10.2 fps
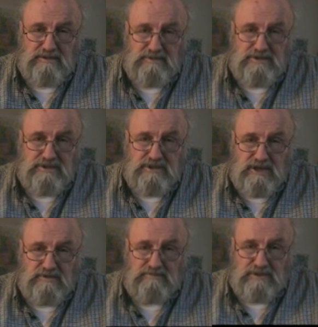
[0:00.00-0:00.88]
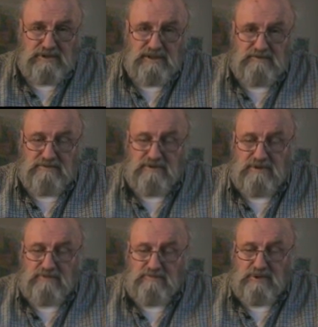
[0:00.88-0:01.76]
we should not believe
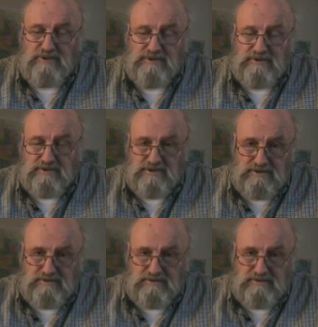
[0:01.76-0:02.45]
most of the